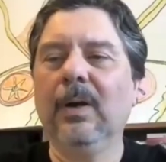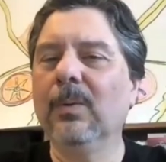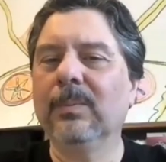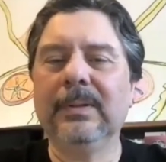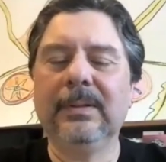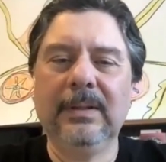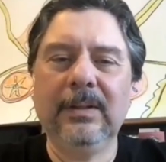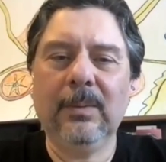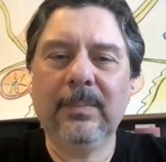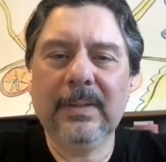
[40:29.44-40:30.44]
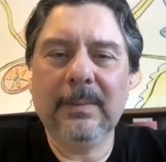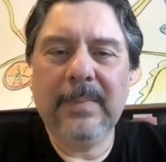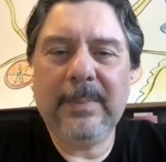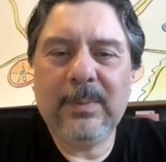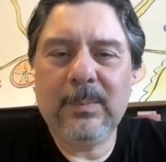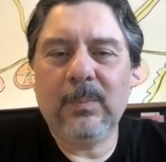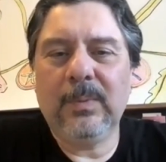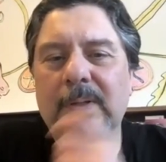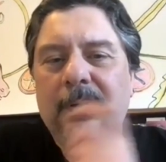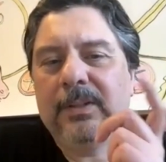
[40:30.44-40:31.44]
oh, you know, maybe
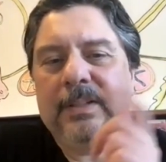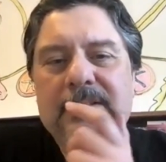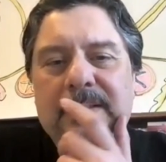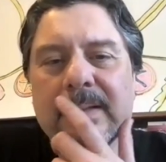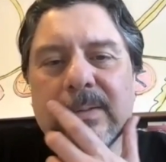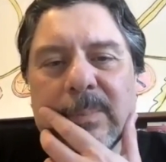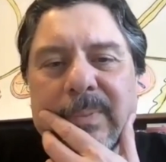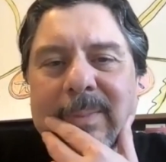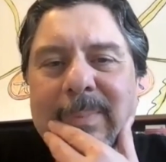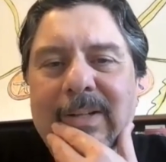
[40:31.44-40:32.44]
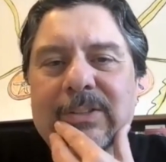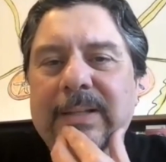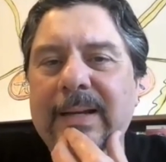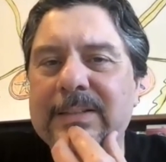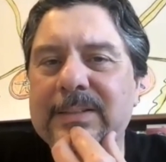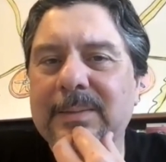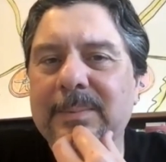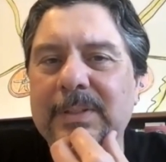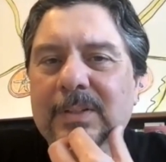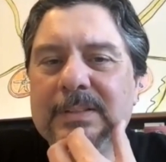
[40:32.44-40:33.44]
you could say a little bit about Jackson
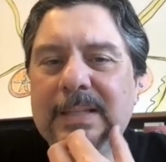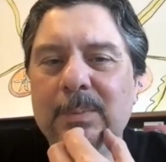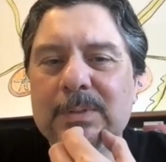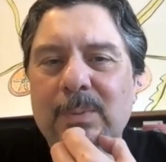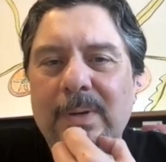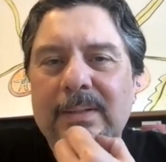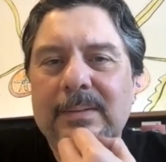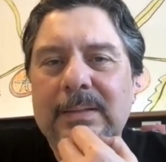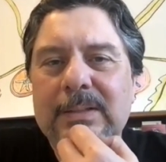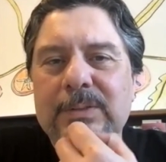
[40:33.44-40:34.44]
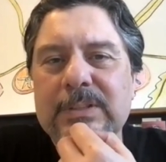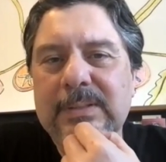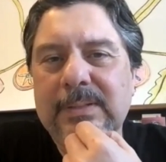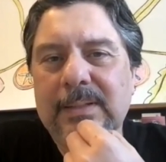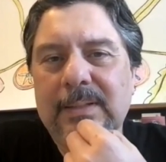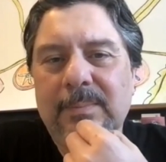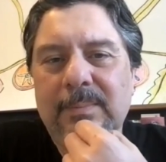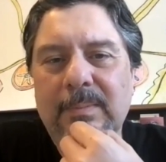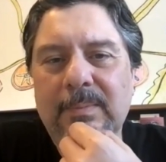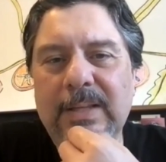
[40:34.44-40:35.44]
because that was quite an interesting uh,
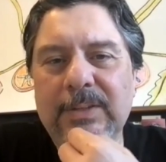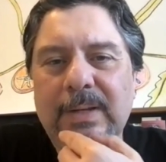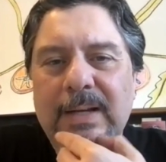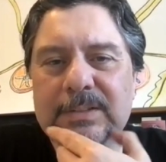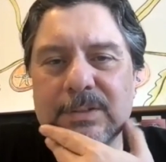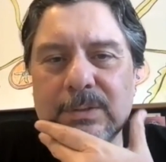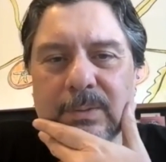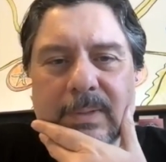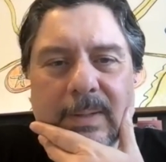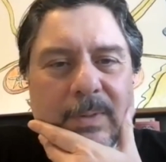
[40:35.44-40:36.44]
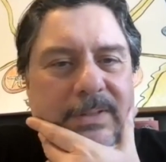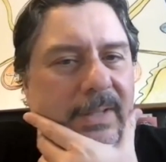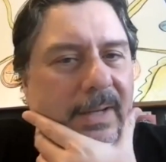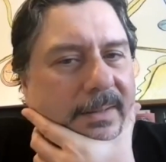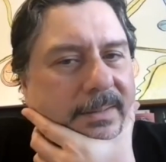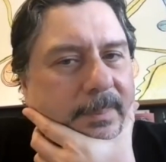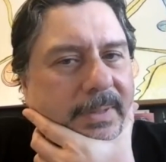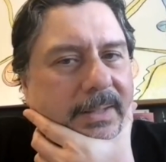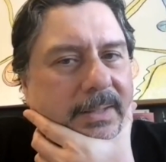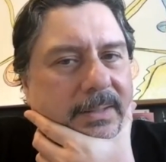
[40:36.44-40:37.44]
thing you got to do. It went to
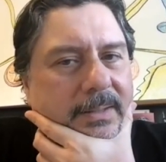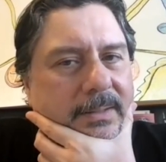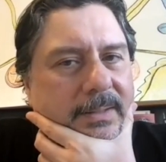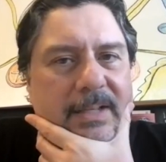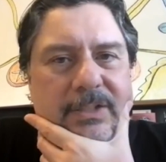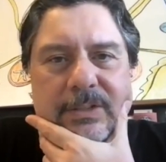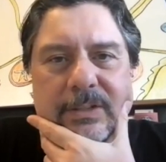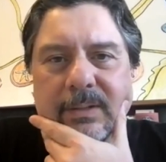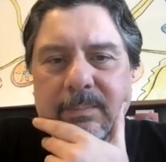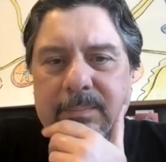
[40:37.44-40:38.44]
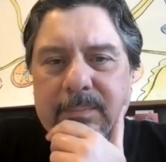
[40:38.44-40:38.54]
Angoulême uh, last year,